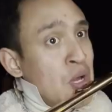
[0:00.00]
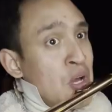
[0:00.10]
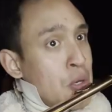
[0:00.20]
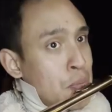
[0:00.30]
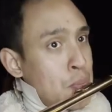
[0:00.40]
want to
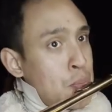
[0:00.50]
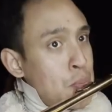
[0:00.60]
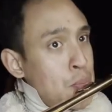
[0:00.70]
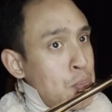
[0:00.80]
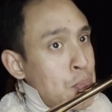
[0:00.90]
make a cute
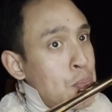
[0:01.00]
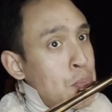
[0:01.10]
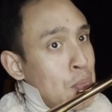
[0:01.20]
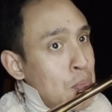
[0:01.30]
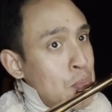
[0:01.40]
little
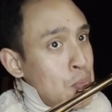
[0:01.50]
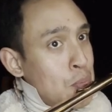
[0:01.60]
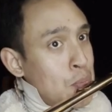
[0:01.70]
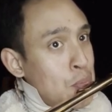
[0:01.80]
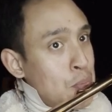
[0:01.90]
outfit,
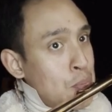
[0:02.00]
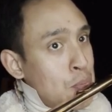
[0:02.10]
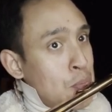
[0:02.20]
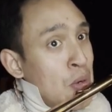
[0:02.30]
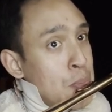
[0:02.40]
so it was
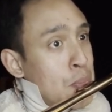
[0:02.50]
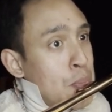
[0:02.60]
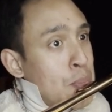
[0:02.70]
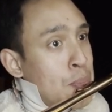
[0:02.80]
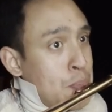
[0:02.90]
basically an impulse